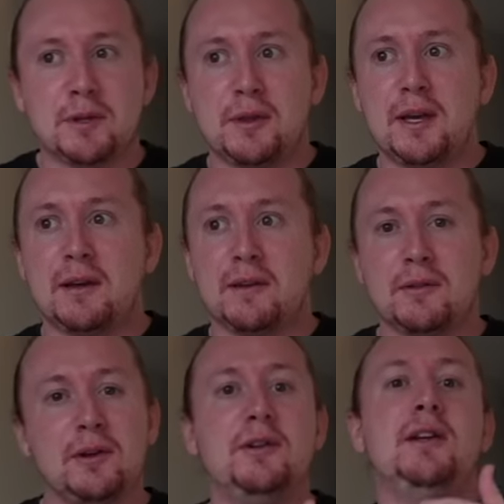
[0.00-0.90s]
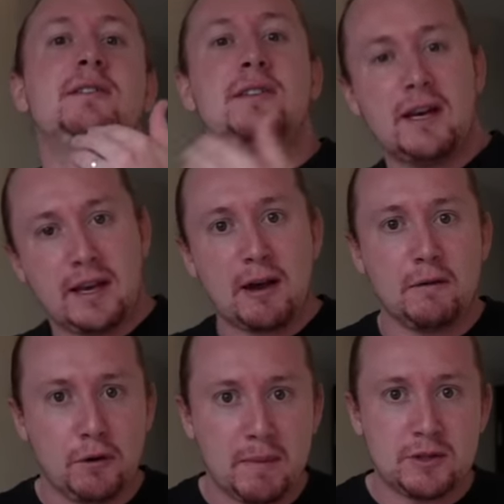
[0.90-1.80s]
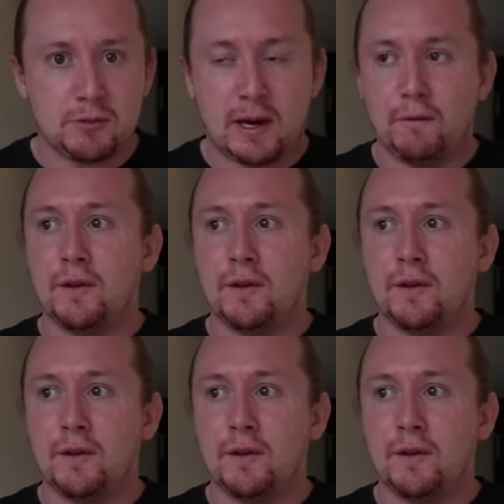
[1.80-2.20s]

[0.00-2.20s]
to think that you need to take care of your mental health,